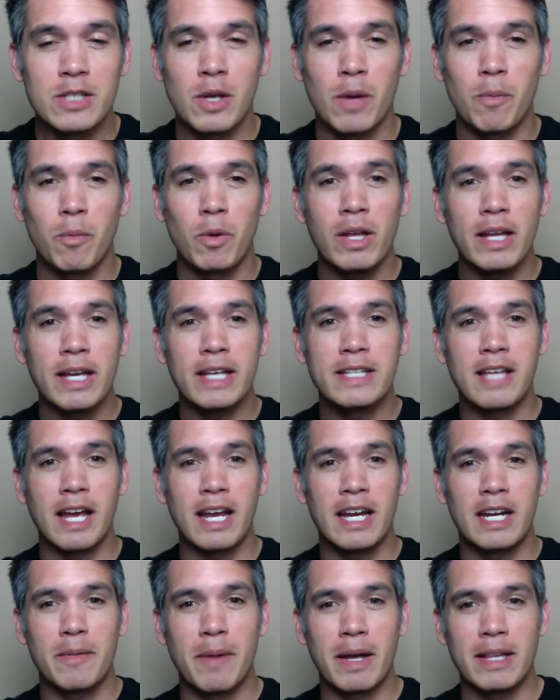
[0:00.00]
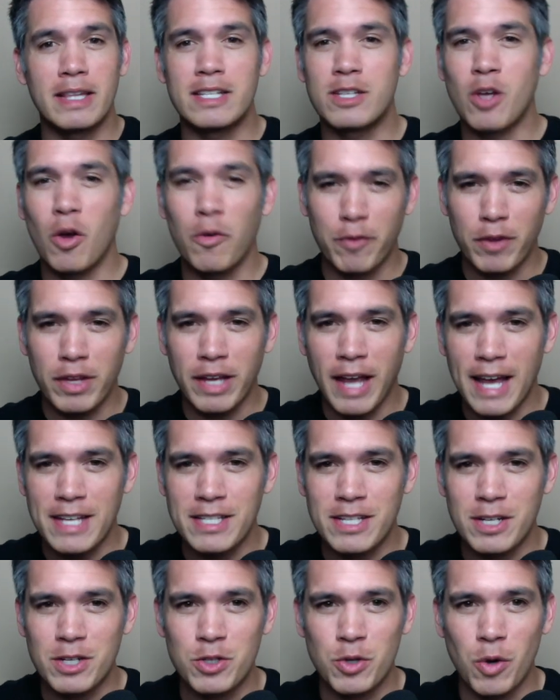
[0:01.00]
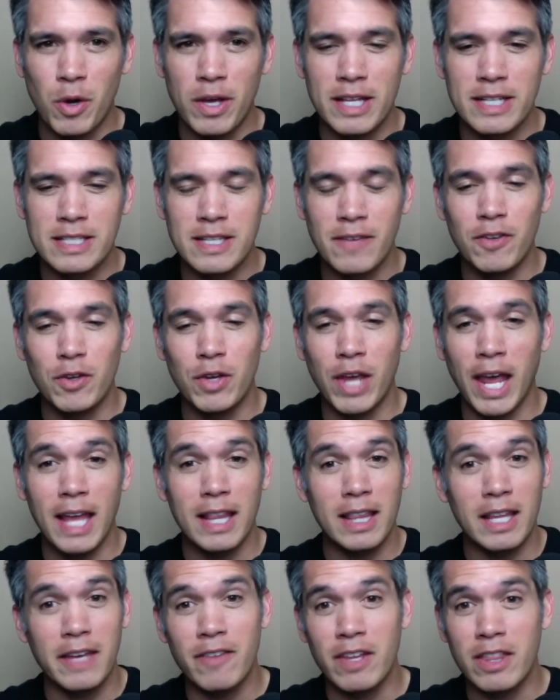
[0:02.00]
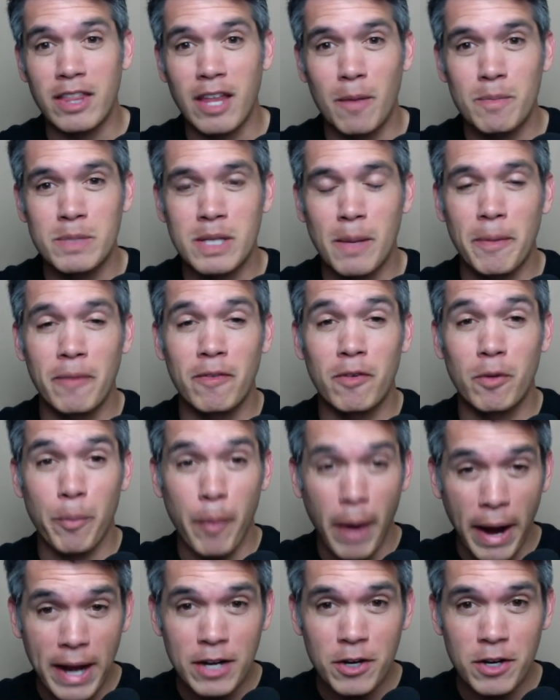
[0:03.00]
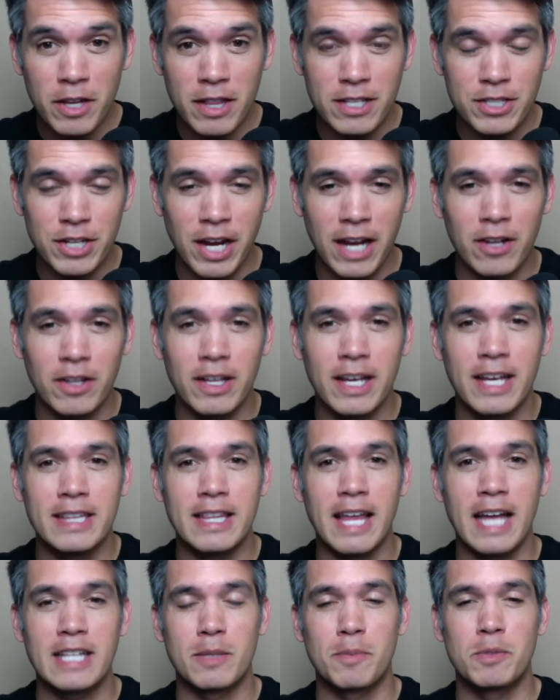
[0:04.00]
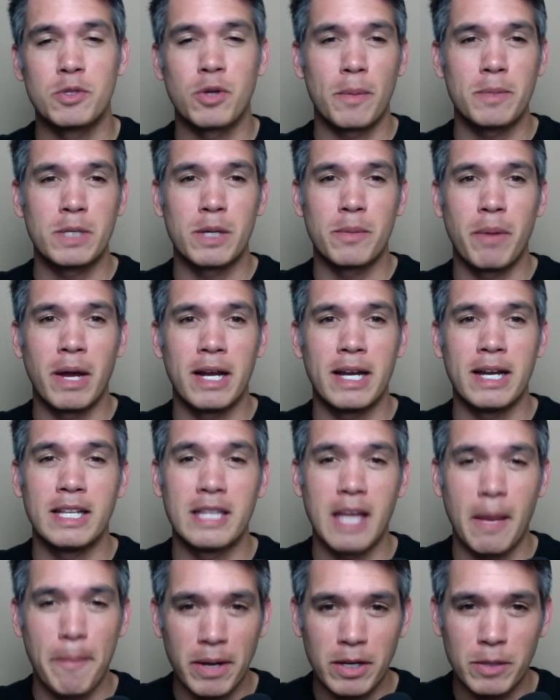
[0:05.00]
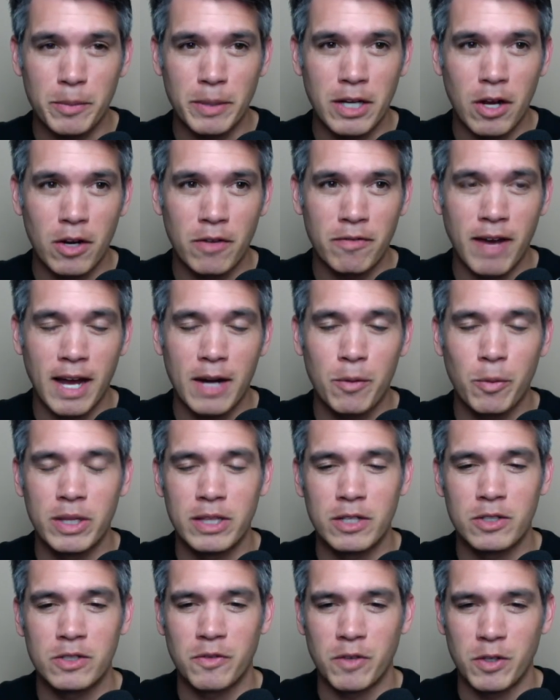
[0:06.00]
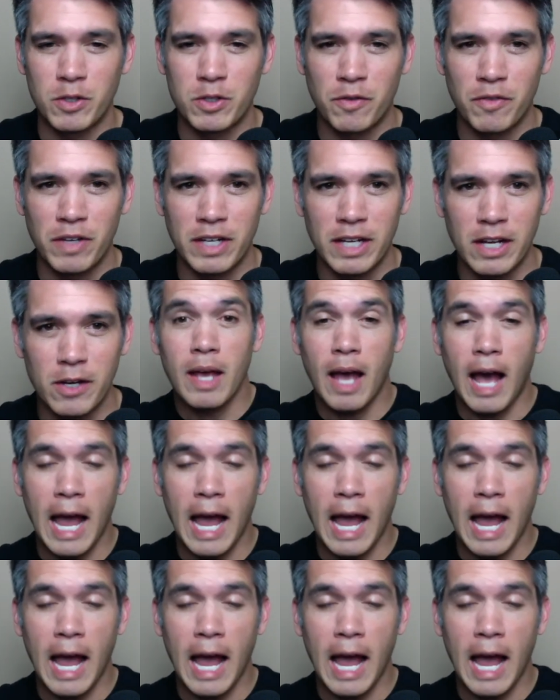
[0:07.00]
So I'm really excited about this. Hopefully you guys enjoy this. If you can, leave a thumbs up. If you're brand new to the channel, hit that subscription button, hit that bell to be notified when there's future videos.